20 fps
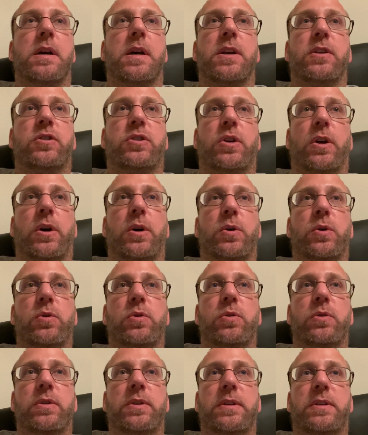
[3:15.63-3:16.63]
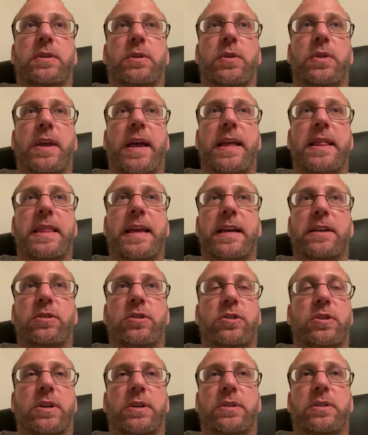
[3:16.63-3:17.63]
So
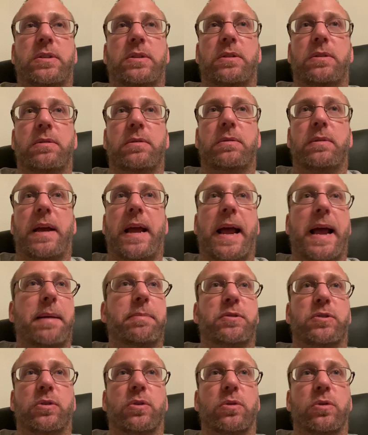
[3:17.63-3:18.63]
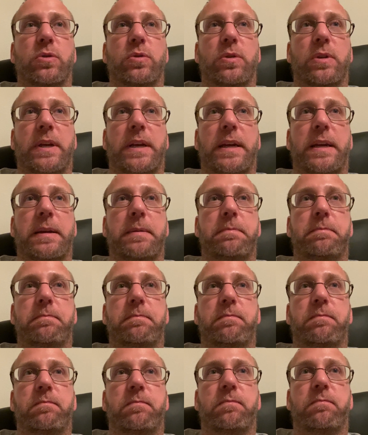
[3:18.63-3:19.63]
that's just absolutely
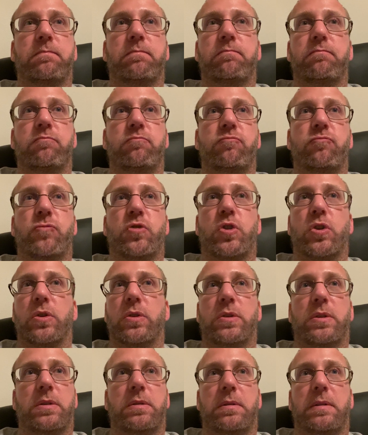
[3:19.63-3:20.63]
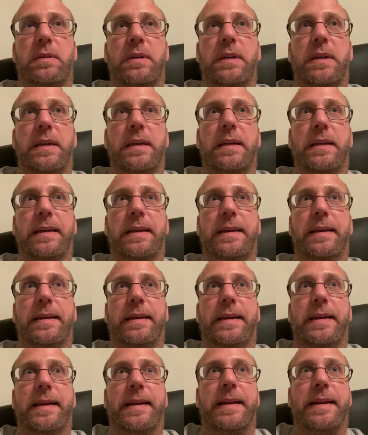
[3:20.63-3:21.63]
just
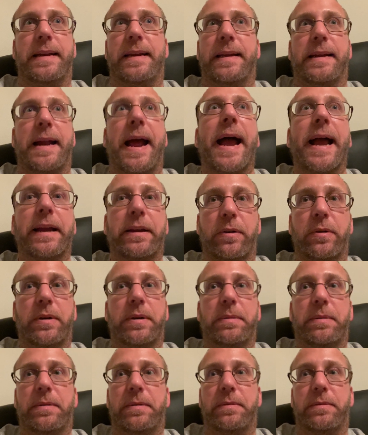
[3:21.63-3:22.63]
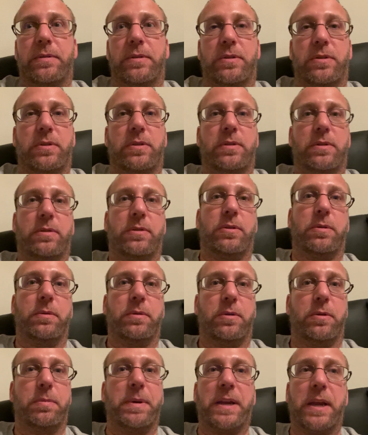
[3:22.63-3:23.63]
inaccurate
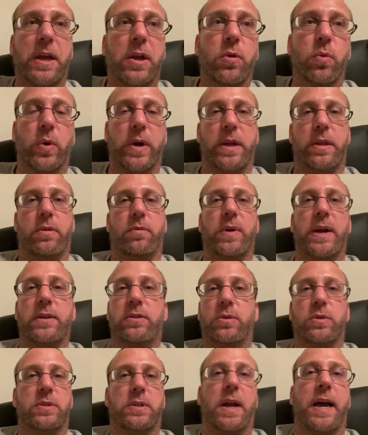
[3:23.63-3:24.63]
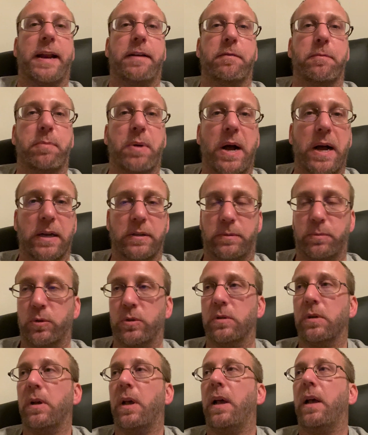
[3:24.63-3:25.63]
to begin with, right? So it's not even
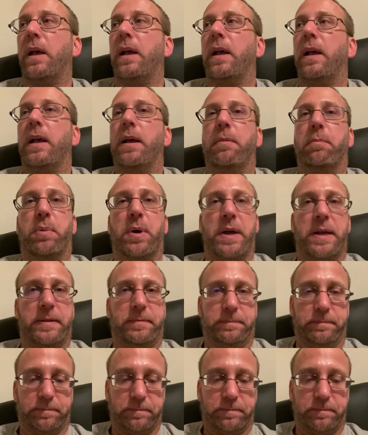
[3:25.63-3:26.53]
possible. But